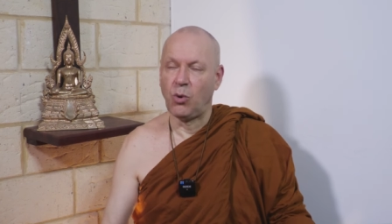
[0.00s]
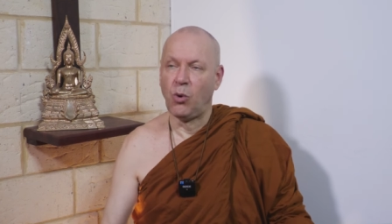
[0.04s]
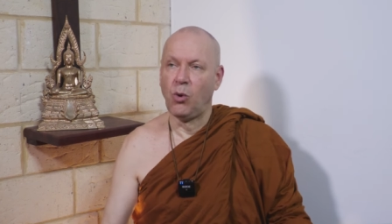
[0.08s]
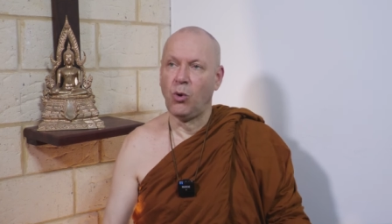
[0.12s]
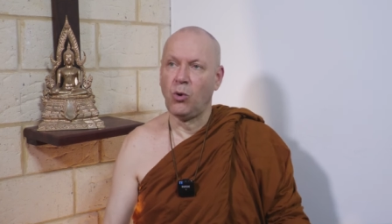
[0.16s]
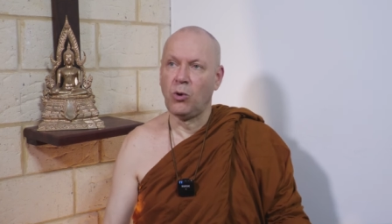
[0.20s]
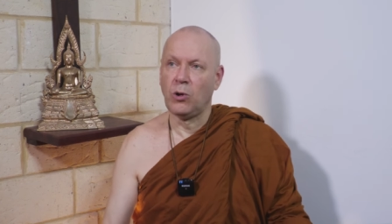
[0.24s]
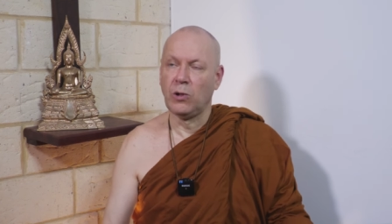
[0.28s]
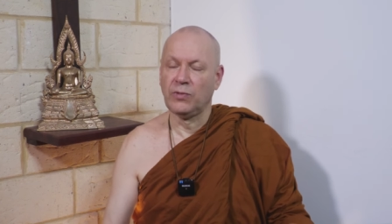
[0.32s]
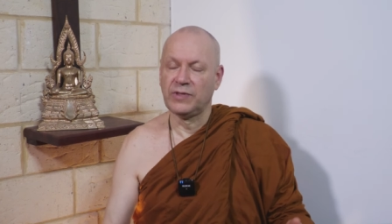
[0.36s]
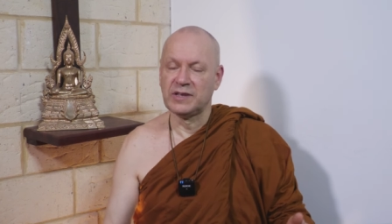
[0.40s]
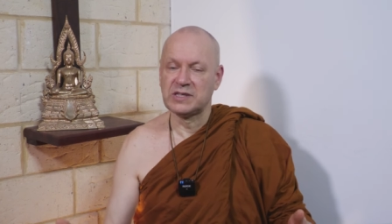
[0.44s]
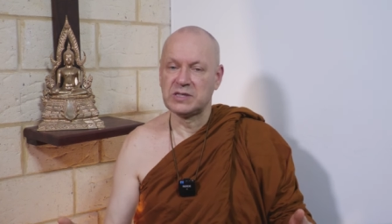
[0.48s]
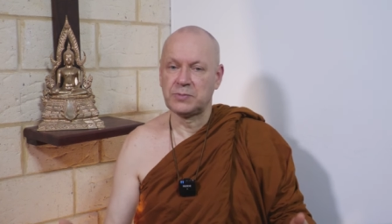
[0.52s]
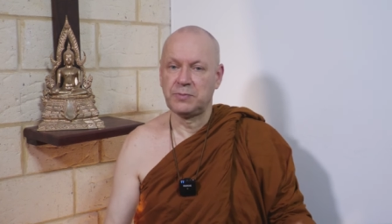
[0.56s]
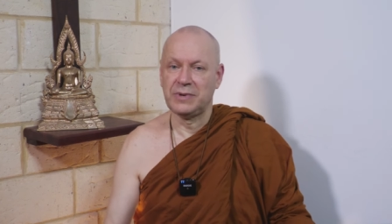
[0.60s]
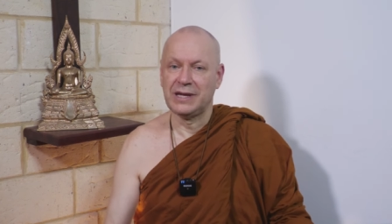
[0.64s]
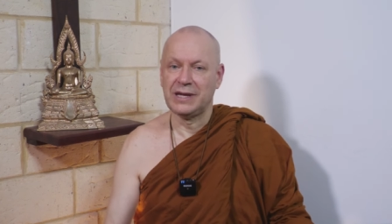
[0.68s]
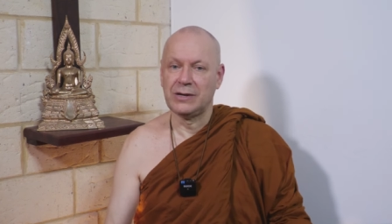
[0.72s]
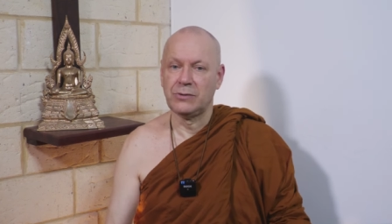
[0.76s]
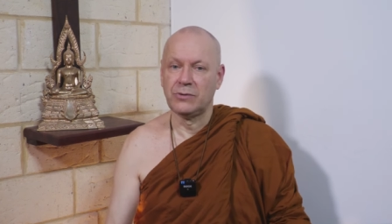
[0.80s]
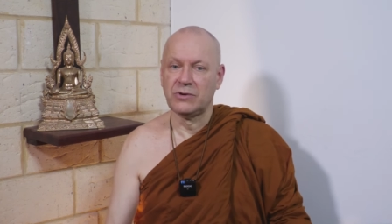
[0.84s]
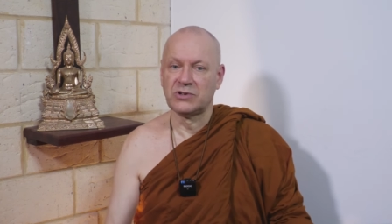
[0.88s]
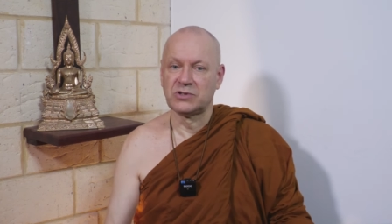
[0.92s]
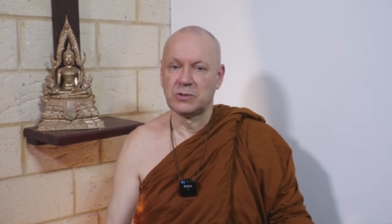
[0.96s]
all the
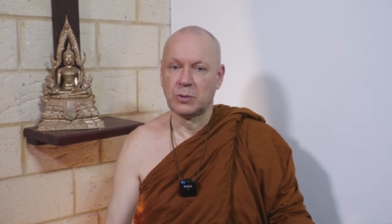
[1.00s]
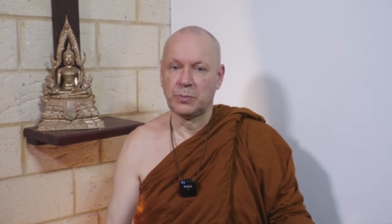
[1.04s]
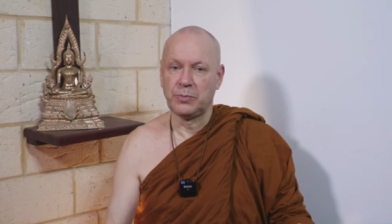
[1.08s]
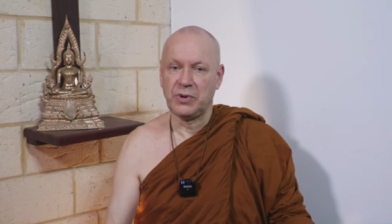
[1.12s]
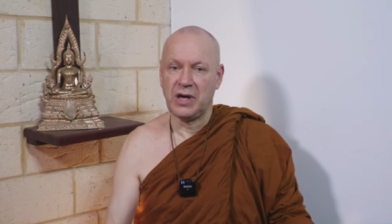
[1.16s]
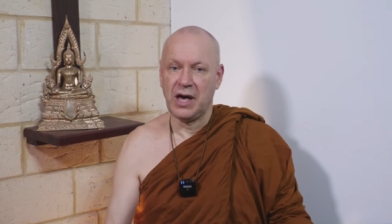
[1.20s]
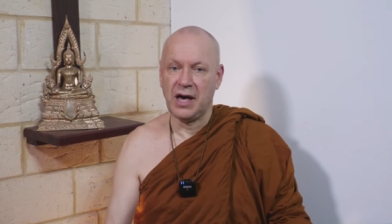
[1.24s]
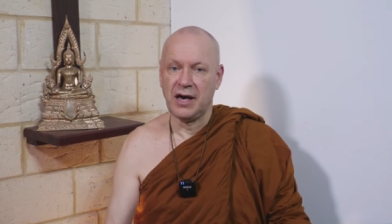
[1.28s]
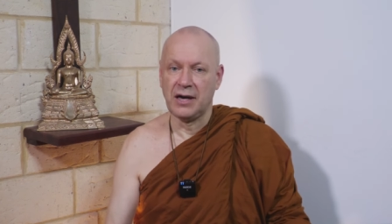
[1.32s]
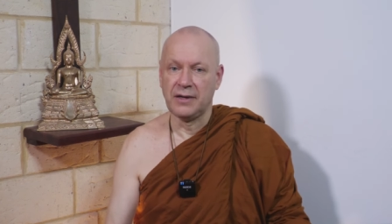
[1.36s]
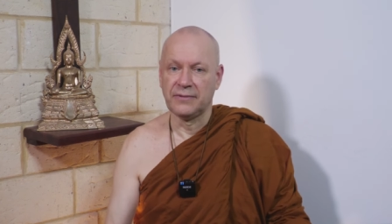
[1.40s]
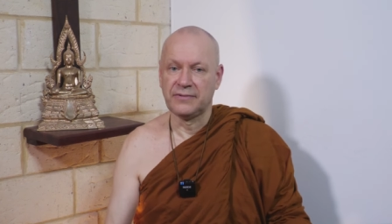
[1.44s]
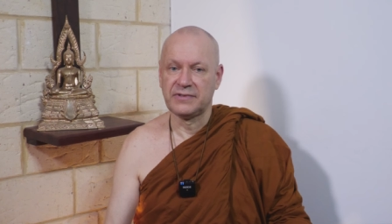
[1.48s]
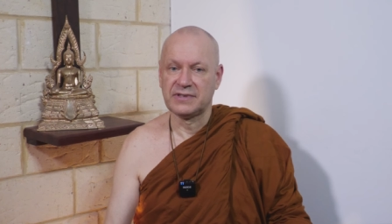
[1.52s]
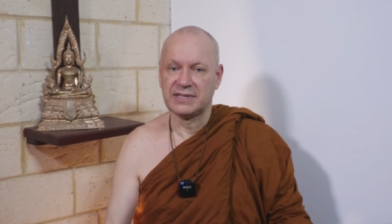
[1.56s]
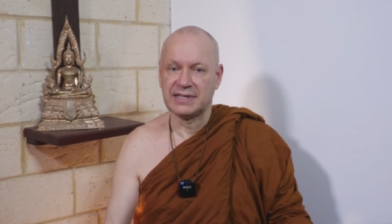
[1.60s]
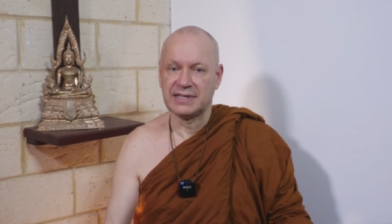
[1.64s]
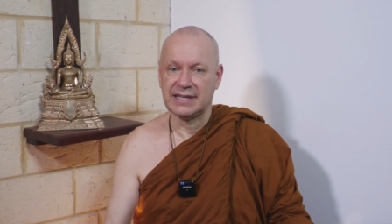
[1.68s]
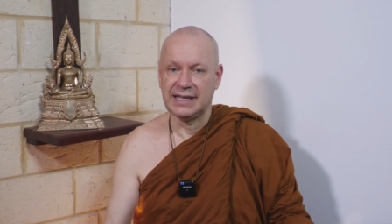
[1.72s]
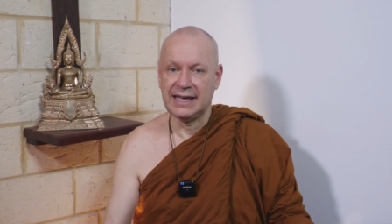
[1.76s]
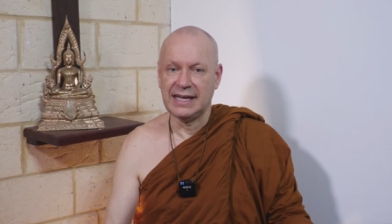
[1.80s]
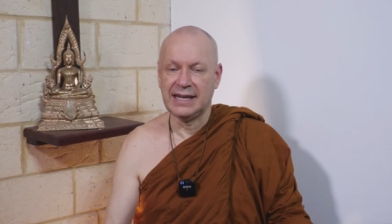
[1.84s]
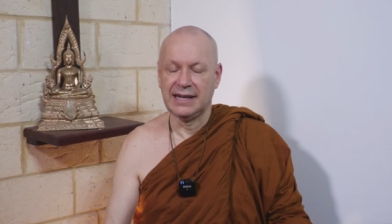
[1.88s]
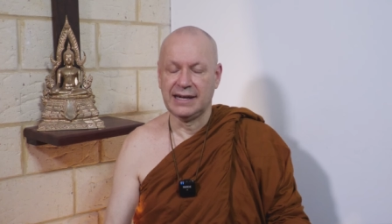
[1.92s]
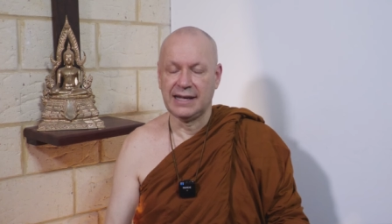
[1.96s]
spiritual paths
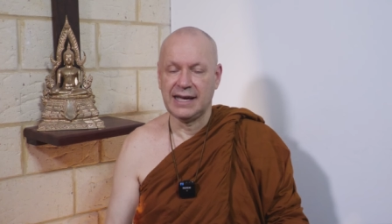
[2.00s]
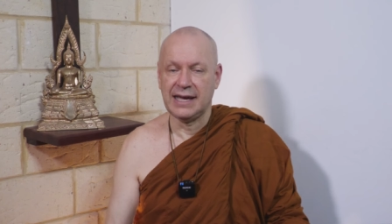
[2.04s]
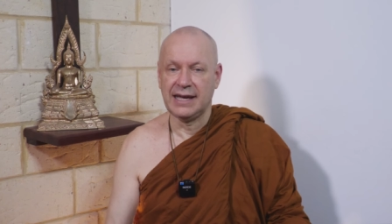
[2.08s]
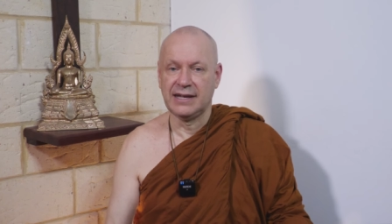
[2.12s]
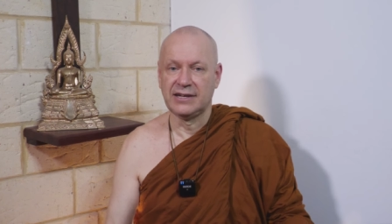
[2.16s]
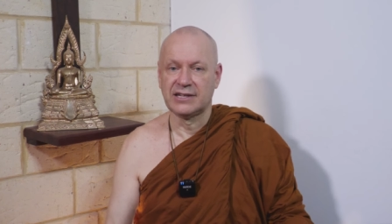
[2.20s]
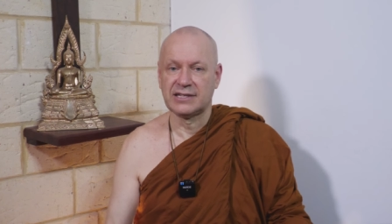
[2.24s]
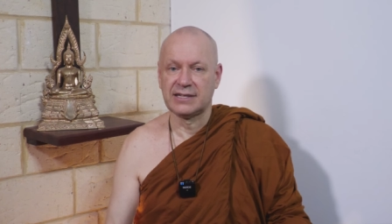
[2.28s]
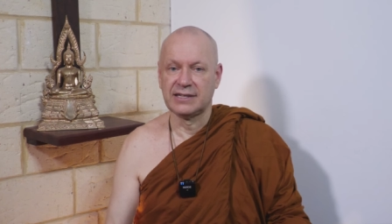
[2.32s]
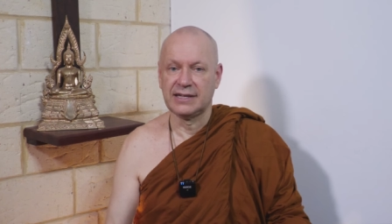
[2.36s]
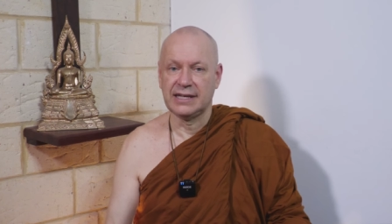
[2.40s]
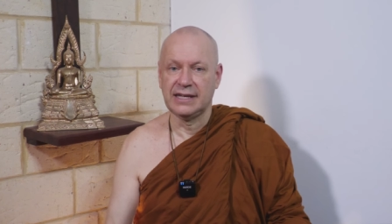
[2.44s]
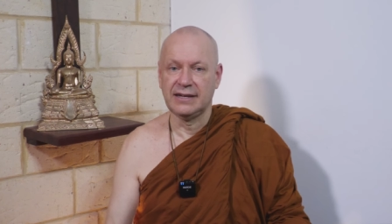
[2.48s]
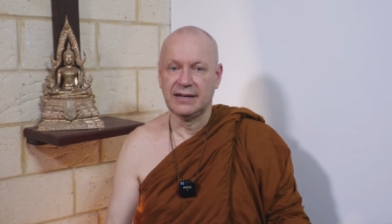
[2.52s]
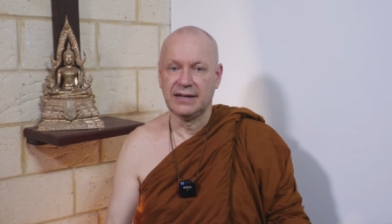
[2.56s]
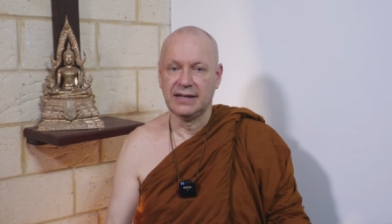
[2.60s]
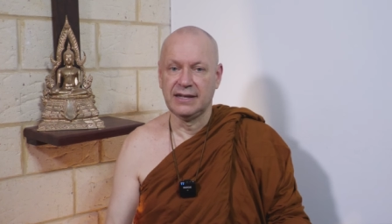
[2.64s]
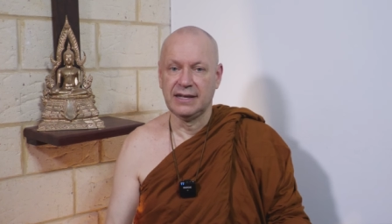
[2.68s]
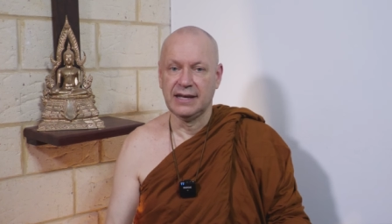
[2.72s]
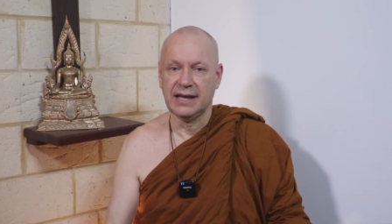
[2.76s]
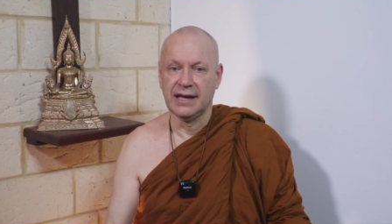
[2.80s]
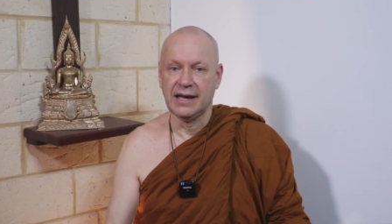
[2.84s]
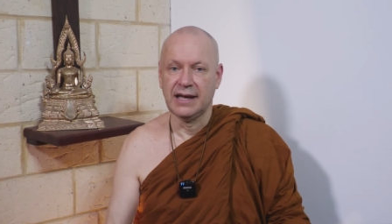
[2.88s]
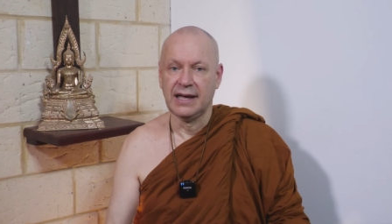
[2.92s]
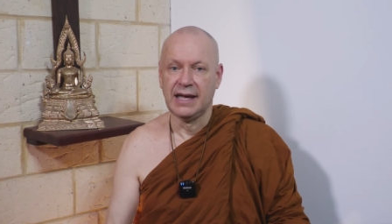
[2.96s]
in ancient
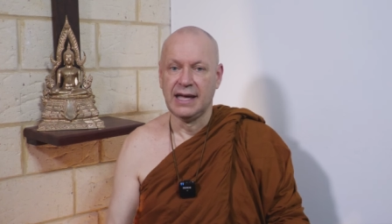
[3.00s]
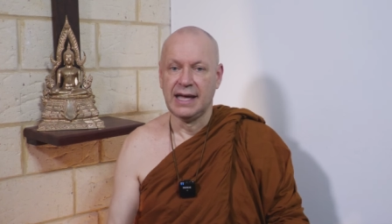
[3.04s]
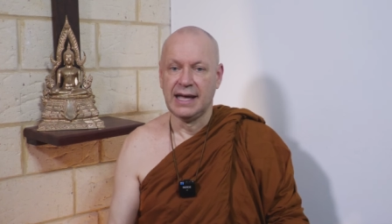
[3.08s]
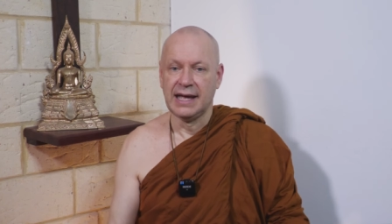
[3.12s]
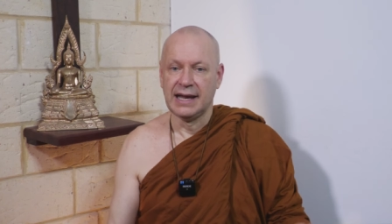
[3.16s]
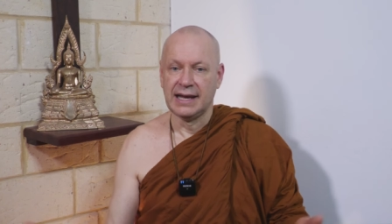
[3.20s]
India.